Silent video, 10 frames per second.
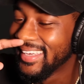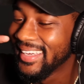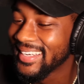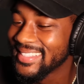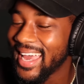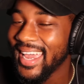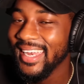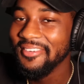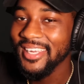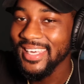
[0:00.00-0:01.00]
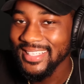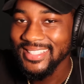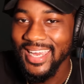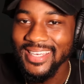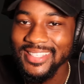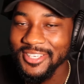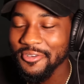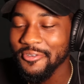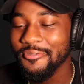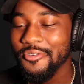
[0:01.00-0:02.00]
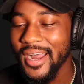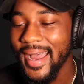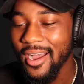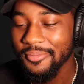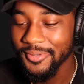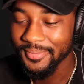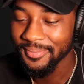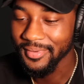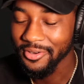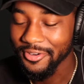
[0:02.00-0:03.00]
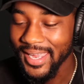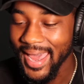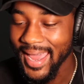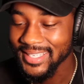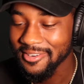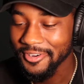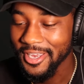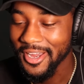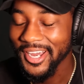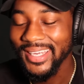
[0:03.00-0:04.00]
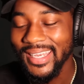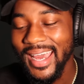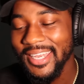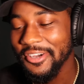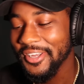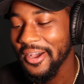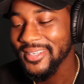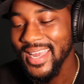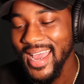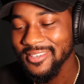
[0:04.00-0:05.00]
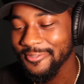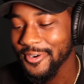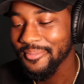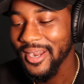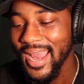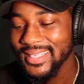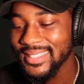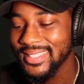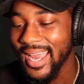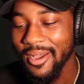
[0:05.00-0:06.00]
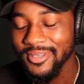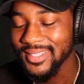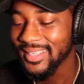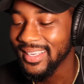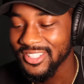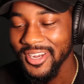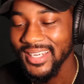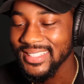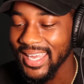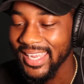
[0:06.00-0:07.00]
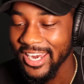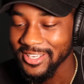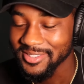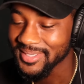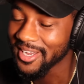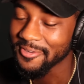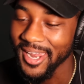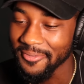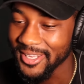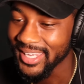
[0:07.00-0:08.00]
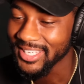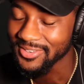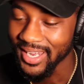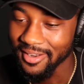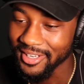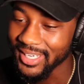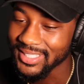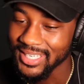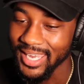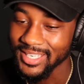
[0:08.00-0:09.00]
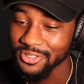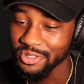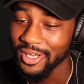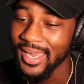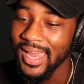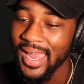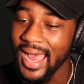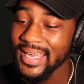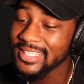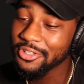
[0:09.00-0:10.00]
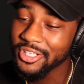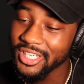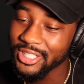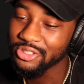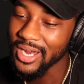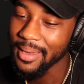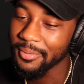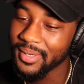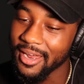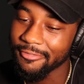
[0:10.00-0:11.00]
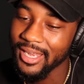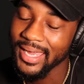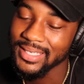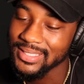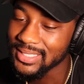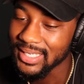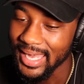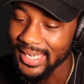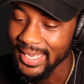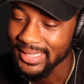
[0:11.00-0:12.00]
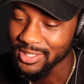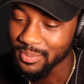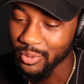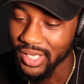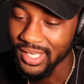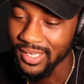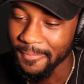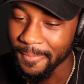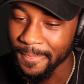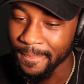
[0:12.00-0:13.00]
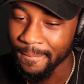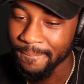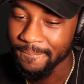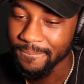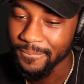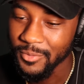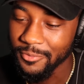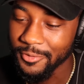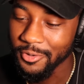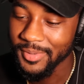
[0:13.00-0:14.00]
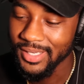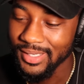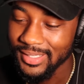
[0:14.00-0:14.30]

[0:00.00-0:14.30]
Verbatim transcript: Cause I didn't even get a chance to do the full album reaction for y'all, and I know y'all was asking for it, bro. I just I was trying to take care of some stuff on that weekend, so I never get a chance to. I still could drop it, but I feel like it's just late at this point. You feel me?